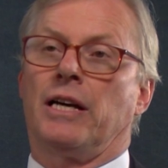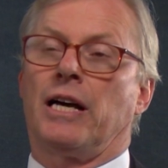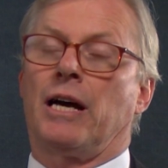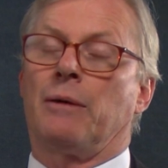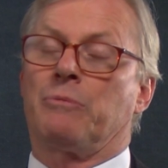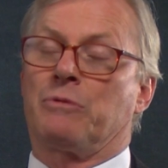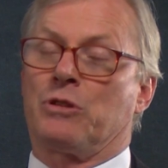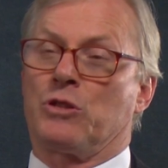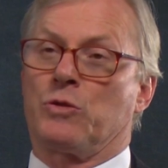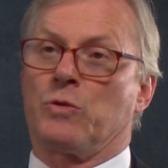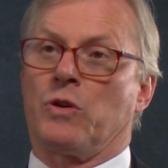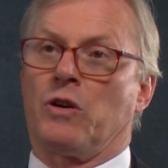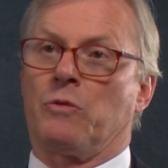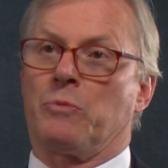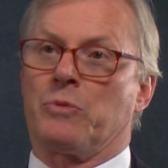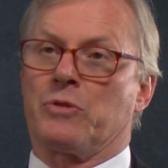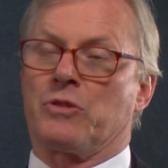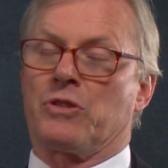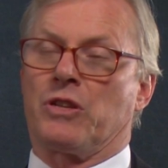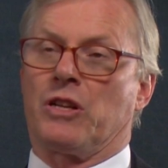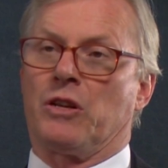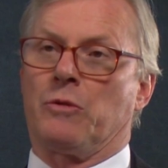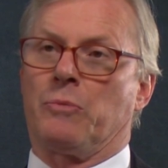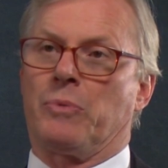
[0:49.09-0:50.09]
up to
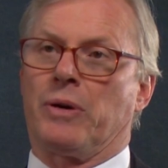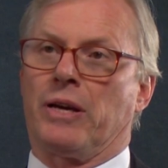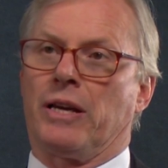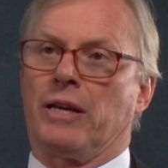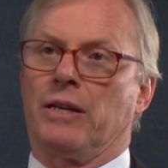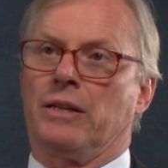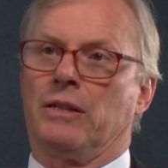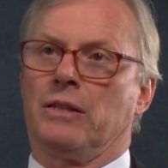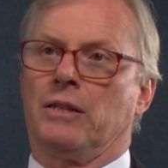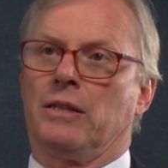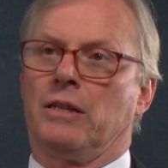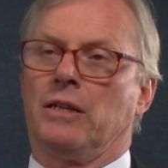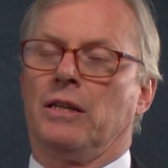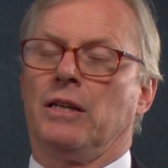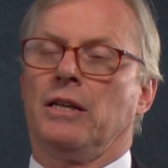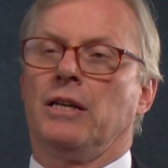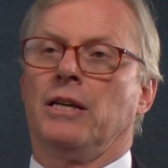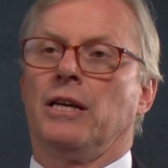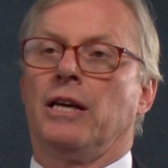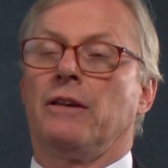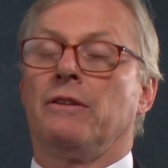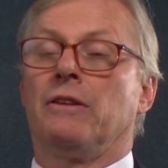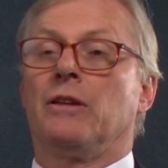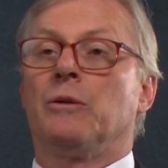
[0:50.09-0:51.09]
12% of pay.
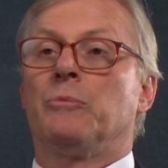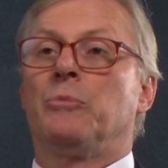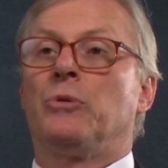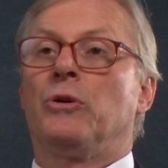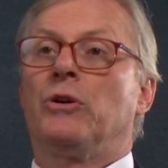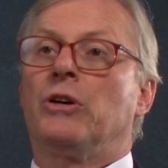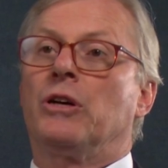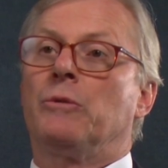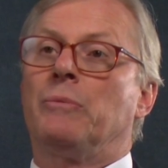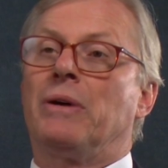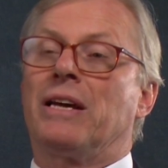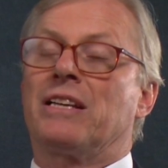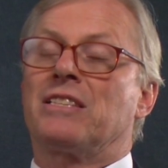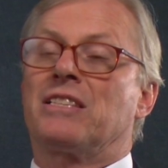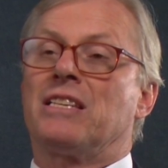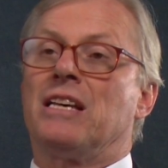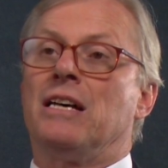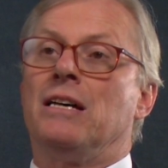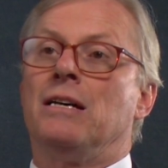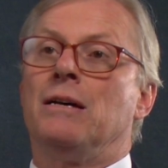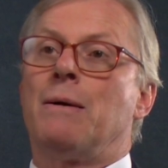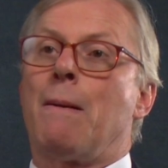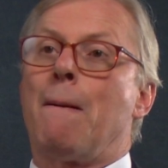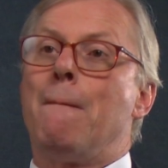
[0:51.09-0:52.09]
And the employer makes
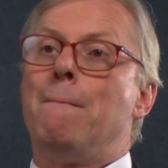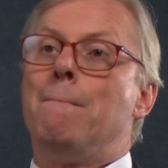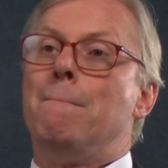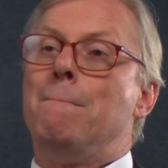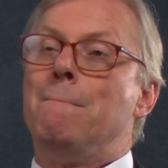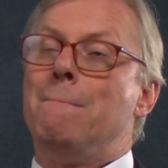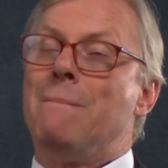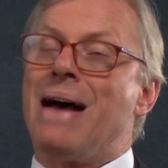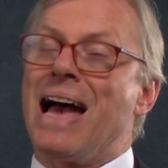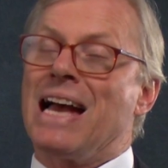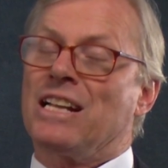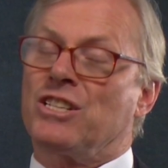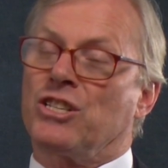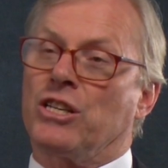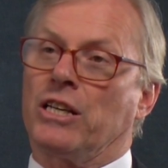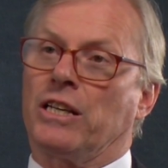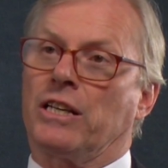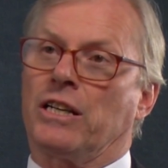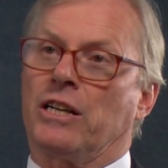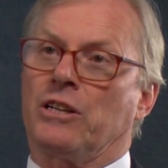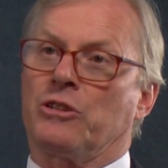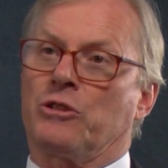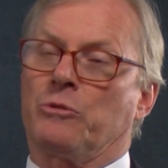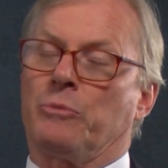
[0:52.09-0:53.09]
a matching
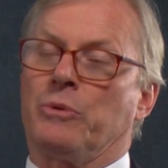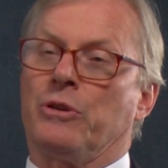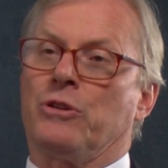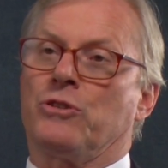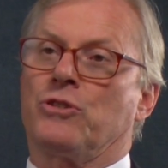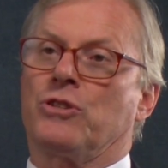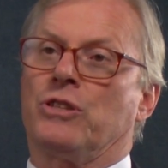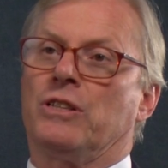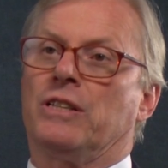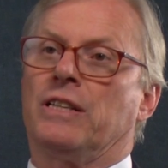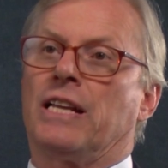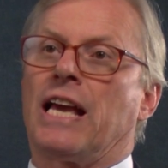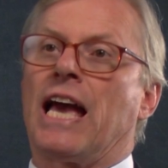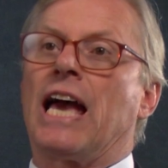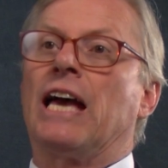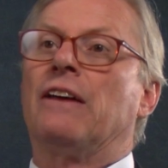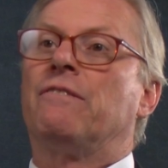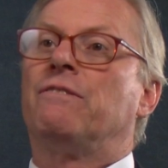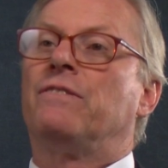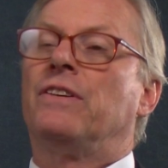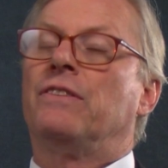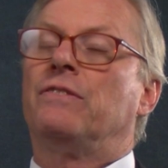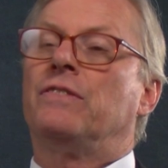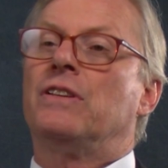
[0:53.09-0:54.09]
contribution
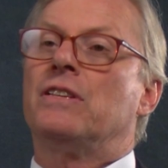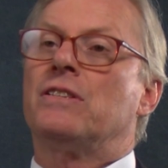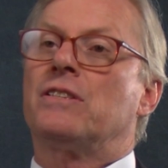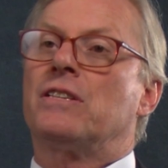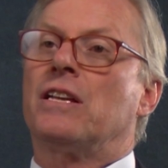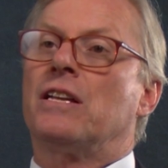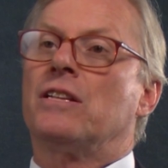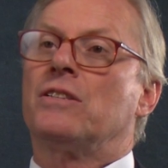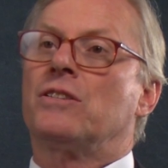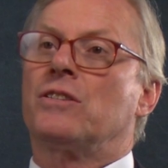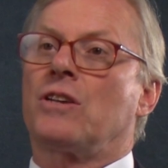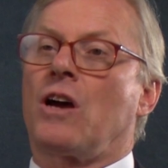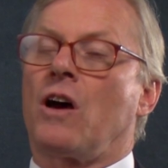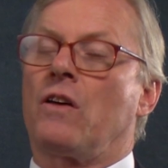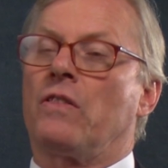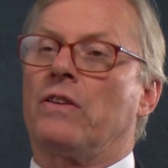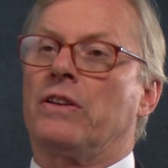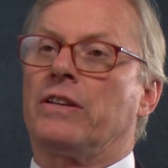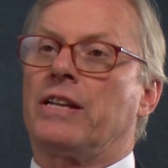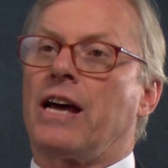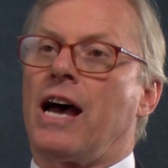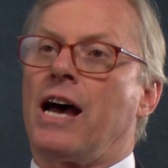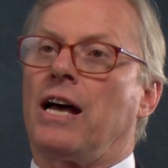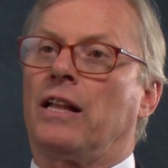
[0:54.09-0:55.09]
at 50 cents on the
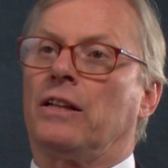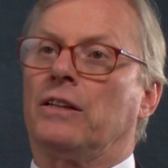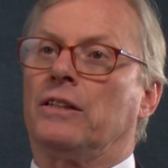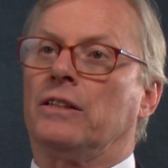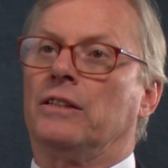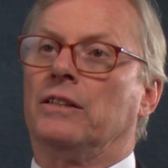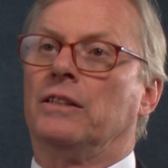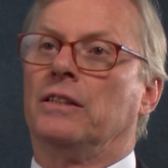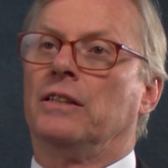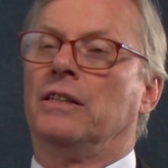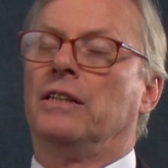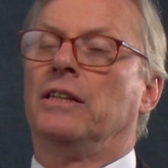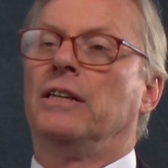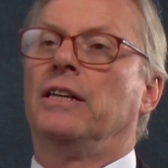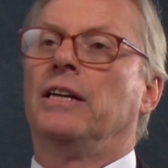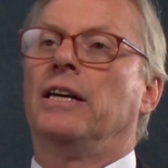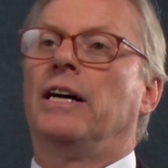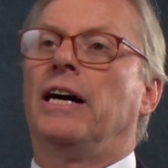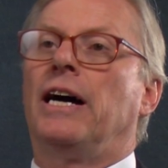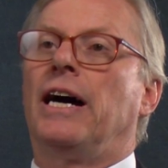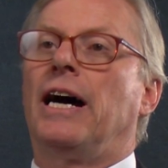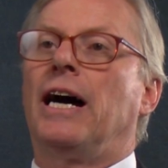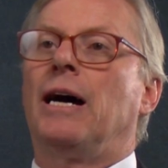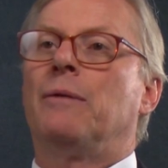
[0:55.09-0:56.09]
dollar
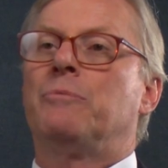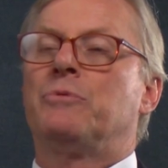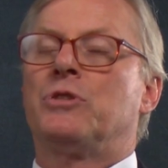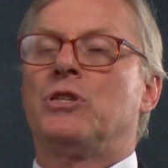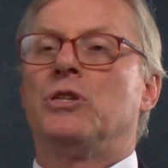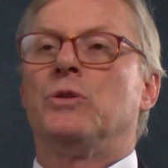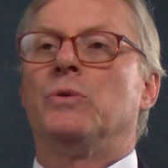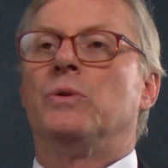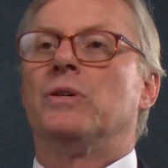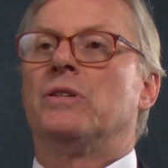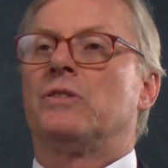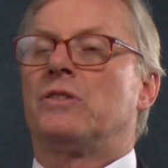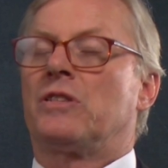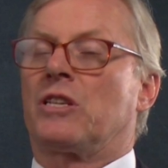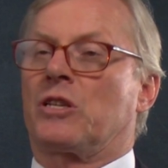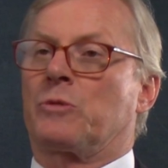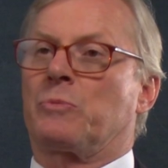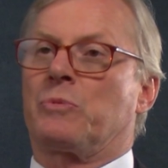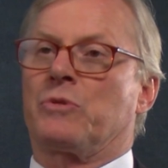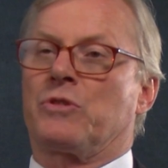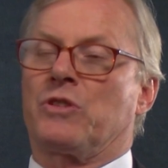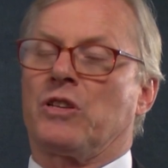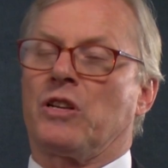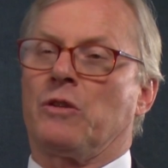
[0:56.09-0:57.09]
up to a
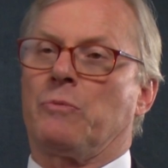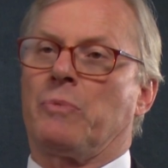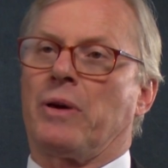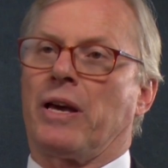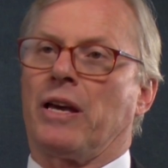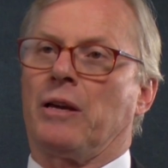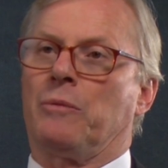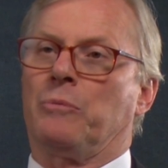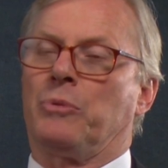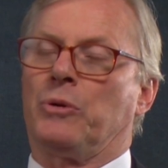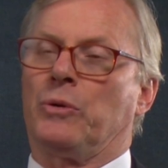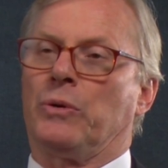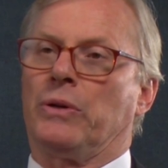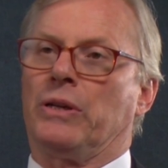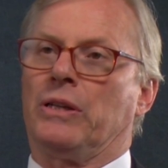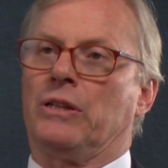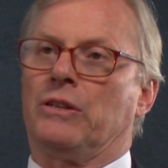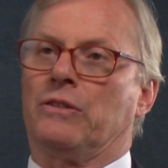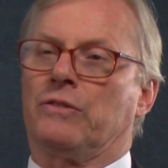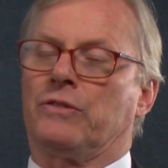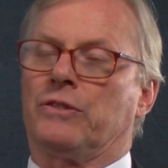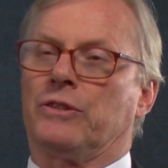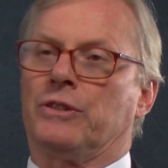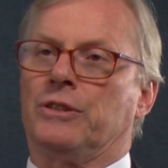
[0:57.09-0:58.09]
6% of pay employee
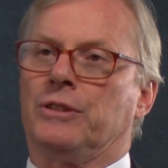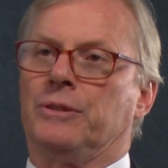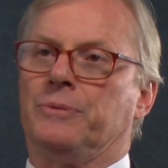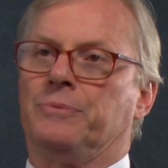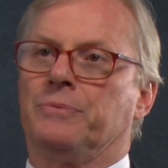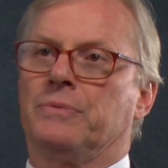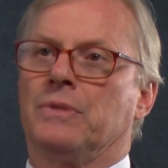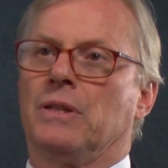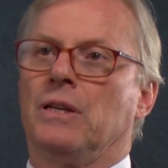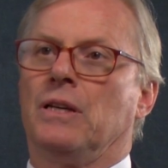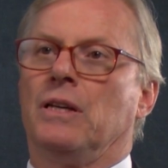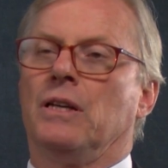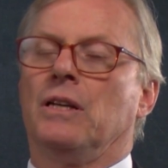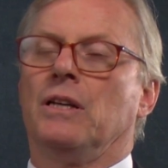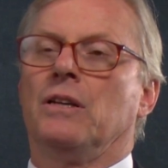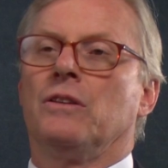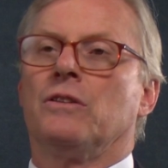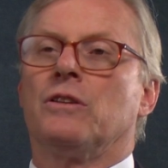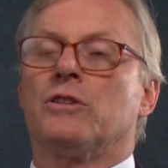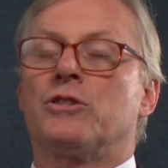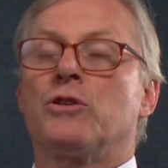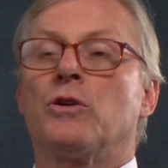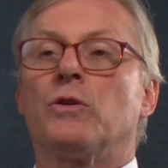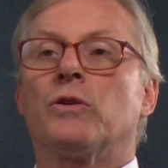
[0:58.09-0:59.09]
deferral.
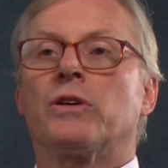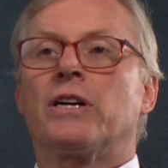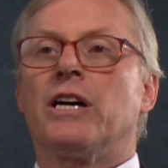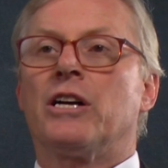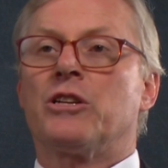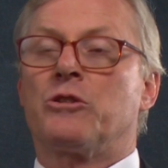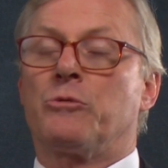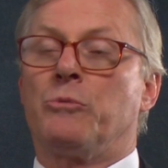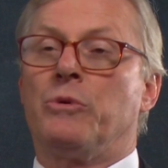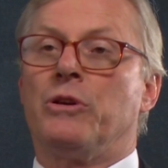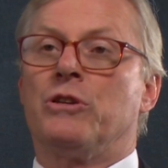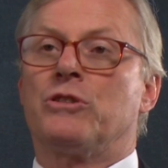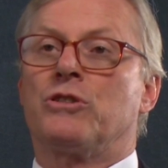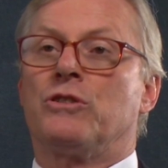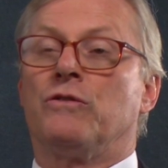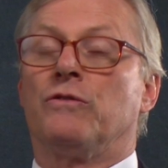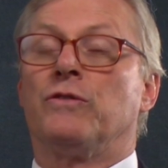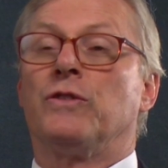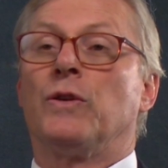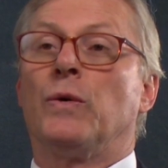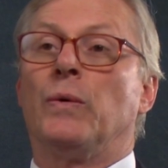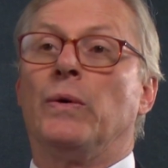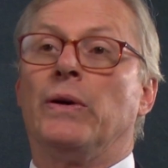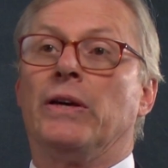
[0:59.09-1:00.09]
The total contribution
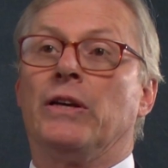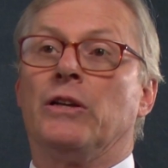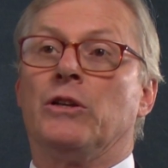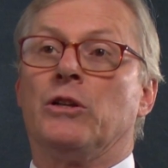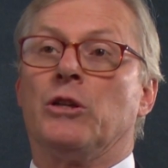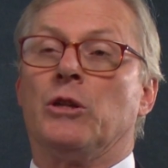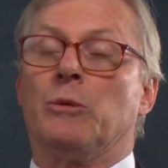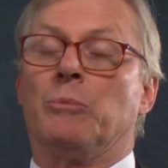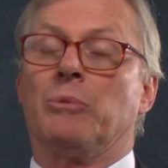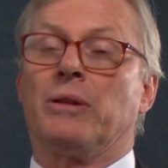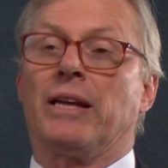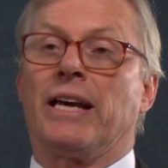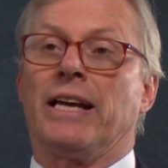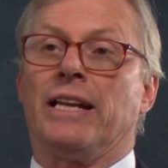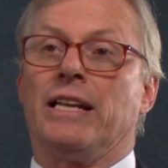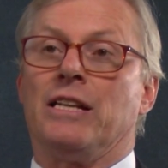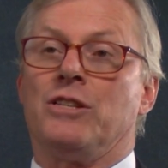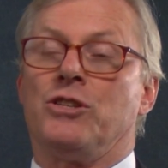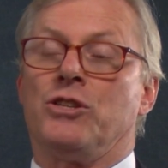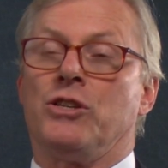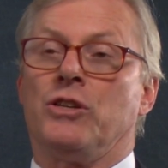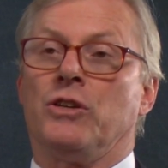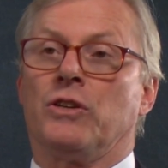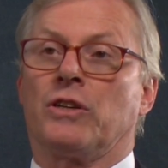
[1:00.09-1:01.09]
flowing into the plan
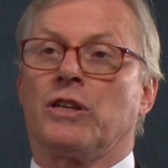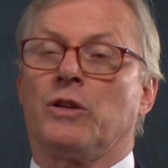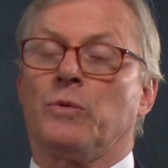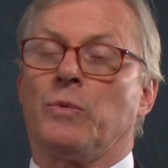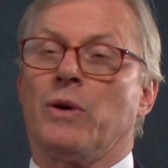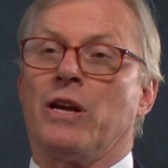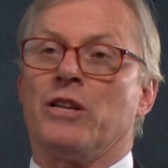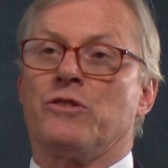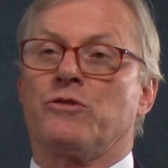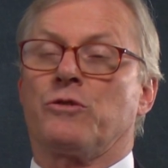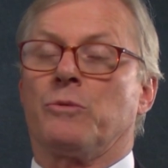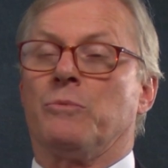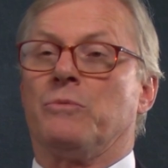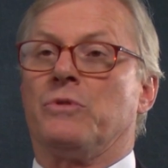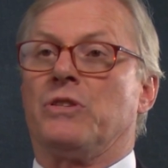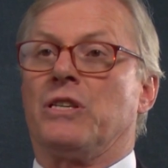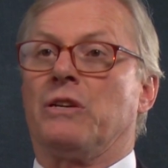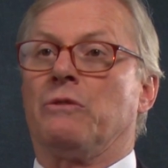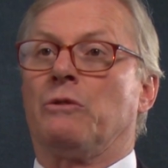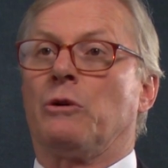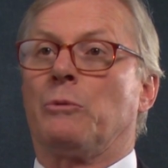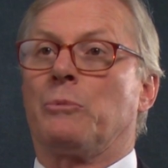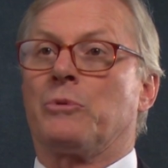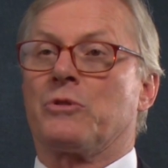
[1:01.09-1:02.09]
each year can range from
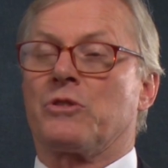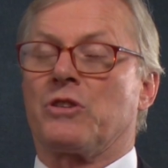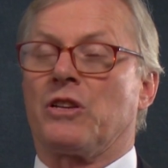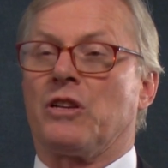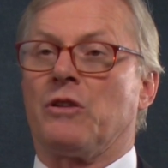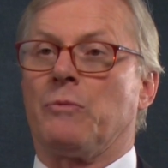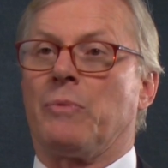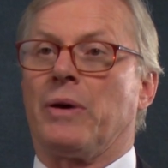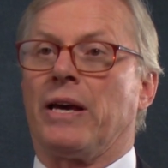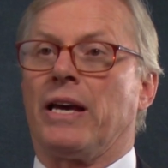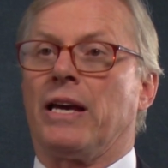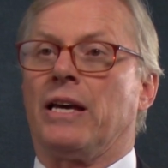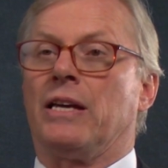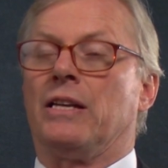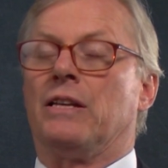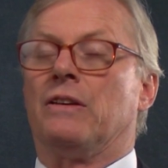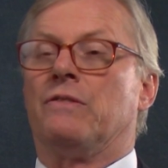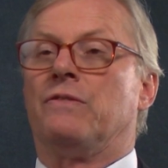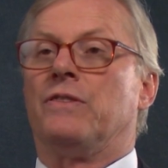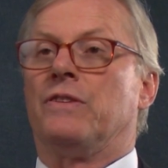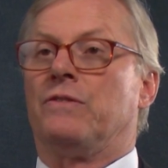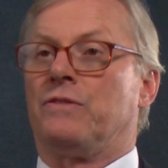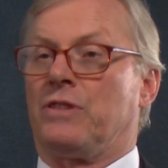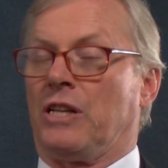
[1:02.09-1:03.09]
0% of pay
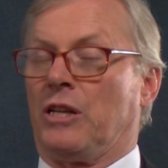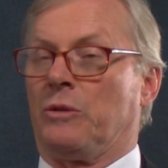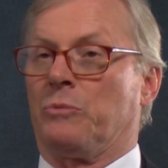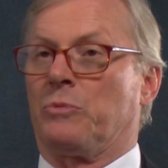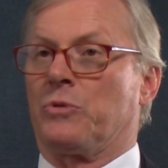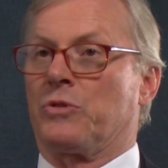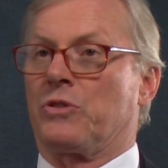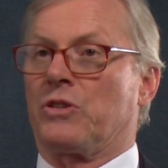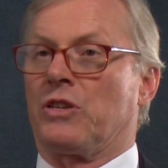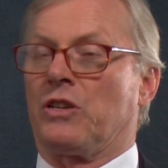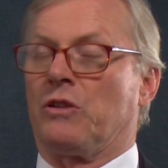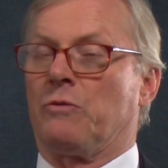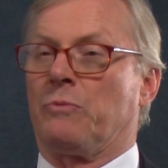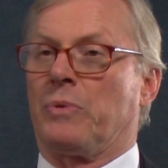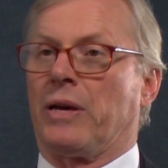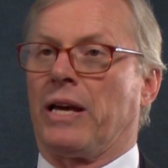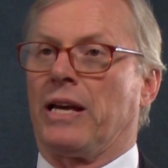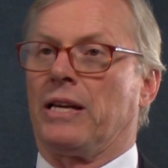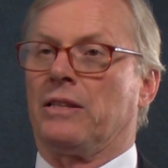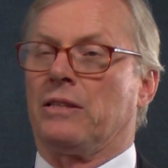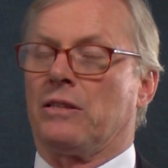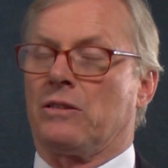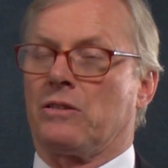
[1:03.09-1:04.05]
to 15% of pay in